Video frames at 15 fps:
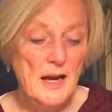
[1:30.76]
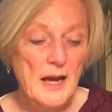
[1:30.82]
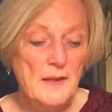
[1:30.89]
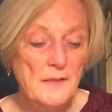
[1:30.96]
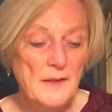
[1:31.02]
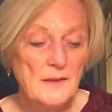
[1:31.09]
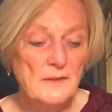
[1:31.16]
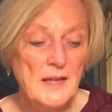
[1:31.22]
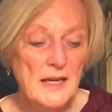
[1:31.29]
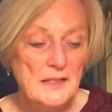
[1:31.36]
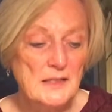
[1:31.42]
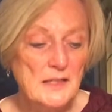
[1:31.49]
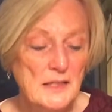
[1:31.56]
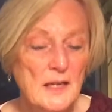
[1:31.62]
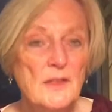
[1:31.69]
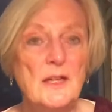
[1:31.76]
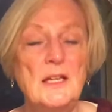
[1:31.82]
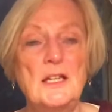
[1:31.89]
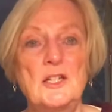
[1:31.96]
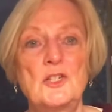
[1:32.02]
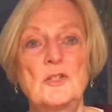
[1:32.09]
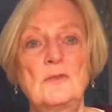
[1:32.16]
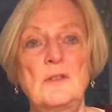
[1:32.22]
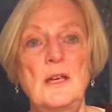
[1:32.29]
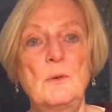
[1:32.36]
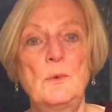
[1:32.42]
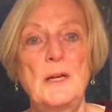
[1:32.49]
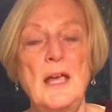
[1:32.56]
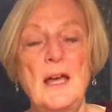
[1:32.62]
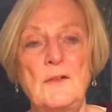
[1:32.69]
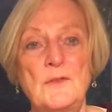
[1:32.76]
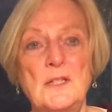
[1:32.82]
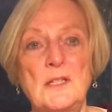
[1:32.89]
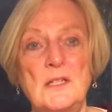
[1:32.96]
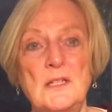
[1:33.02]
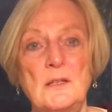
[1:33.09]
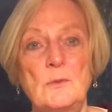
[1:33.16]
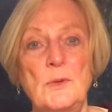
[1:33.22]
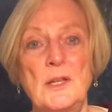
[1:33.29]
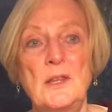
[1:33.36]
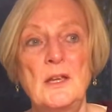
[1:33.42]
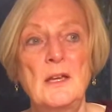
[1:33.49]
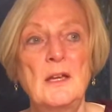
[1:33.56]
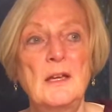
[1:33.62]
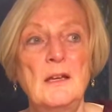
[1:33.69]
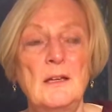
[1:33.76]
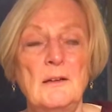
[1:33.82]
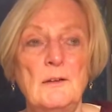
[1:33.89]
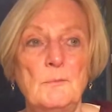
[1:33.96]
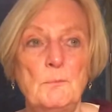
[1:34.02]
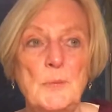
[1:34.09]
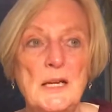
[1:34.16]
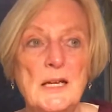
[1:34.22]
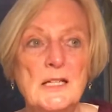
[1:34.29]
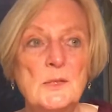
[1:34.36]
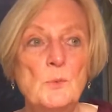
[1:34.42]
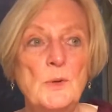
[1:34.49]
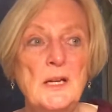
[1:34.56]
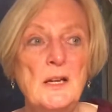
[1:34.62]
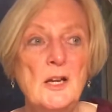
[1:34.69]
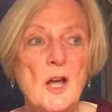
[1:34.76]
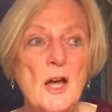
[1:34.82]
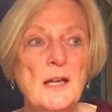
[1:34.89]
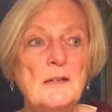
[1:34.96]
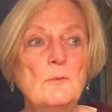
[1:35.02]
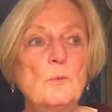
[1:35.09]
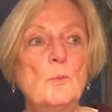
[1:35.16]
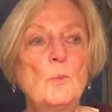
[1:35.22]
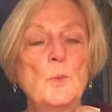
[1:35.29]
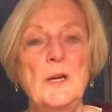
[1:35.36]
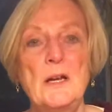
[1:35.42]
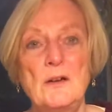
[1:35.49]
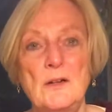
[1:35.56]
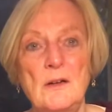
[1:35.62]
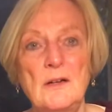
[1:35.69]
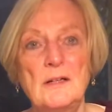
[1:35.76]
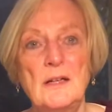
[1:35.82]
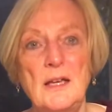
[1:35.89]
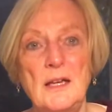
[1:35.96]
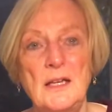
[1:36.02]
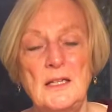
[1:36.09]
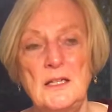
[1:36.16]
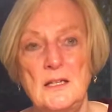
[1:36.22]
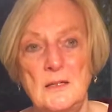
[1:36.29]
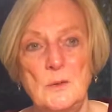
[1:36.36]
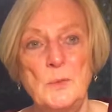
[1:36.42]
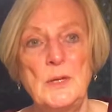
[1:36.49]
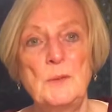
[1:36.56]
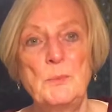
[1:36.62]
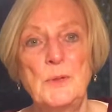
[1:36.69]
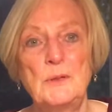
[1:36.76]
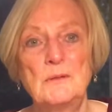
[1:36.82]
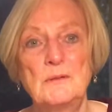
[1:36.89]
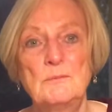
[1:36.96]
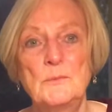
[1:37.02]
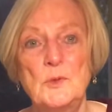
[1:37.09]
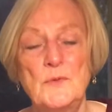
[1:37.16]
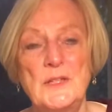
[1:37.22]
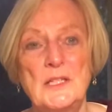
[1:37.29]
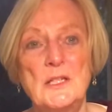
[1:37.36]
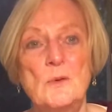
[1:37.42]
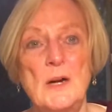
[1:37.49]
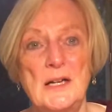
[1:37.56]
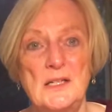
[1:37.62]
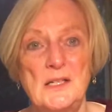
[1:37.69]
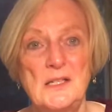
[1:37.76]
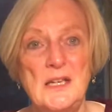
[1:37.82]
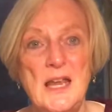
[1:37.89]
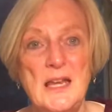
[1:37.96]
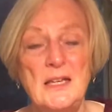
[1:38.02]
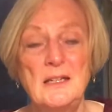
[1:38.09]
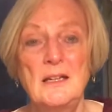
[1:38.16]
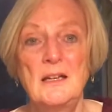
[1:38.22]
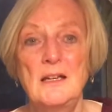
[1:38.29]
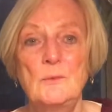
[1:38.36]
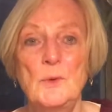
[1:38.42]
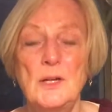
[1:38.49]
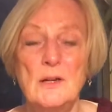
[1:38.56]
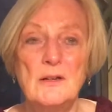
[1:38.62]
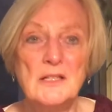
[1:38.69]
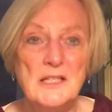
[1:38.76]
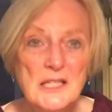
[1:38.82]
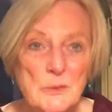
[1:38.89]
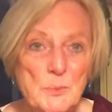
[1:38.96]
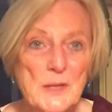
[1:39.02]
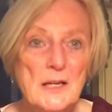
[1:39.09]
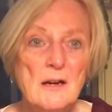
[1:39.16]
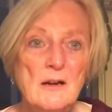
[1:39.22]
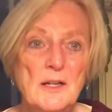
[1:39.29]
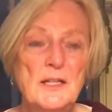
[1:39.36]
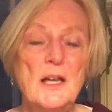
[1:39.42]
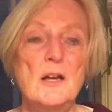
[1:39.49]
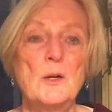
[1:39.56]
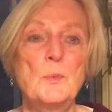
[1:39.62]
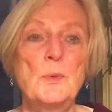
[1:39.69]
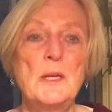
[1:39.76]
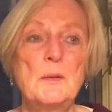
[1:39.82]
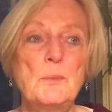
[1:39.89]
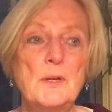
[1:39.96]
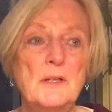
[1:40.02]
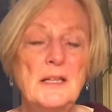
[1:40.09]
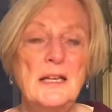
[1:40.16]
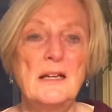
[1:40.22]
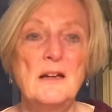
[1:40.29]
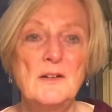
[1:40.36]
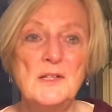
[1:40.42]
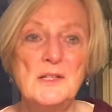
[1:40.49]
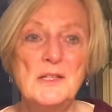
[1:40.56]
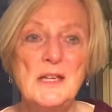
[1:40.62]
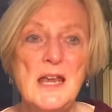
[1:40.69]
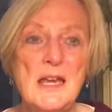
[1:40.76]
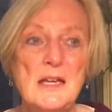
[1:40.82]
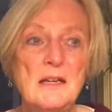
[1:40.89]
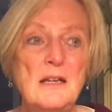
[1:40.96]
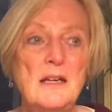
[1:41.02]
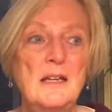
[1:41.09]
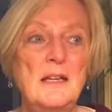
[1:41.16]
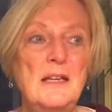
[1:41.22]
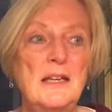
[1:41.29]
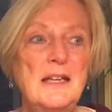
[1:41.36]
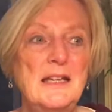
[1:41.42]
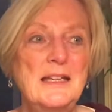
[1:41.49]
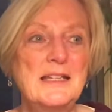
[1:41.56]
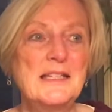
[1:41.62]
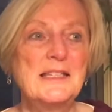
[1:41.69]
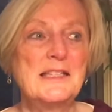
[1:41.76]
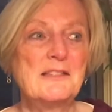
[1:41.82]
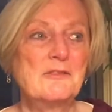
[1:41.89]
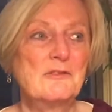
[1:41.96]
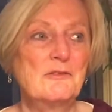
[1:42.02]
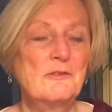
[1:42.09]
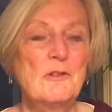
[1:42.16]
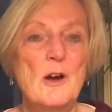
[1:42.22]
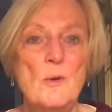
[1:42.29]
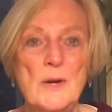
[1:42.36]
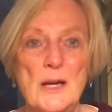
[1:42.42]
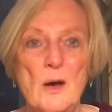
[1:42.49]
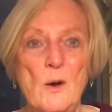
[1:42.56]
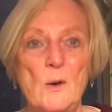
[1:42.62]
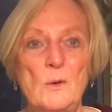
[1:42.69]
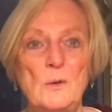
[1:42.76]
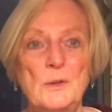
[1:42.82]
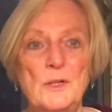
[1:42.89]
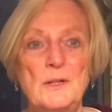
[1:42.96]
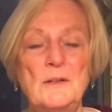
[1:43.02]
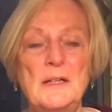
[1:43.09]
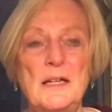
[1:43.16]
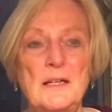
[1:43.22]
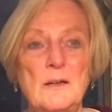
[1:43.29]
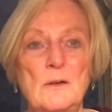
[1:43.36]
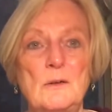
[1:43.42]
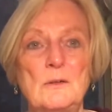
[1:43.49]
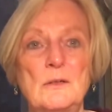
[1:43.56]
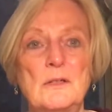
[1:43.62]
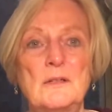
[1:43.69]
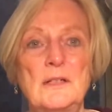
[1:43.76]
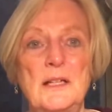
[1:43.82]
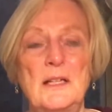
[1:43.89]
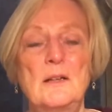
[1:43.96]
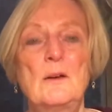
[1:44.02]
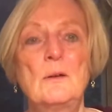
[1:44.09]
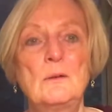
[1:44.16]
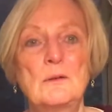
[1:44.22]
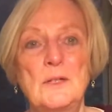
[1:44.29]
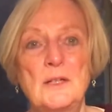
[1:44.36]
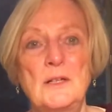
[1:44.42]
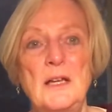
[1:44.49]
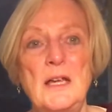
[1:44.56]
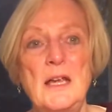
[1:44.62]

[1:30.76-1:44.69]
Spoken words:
I think that's another issue that we have to deal with, because we are not getting young people moving to our state. We're not keeping our young people, and our state is growing older and older and older,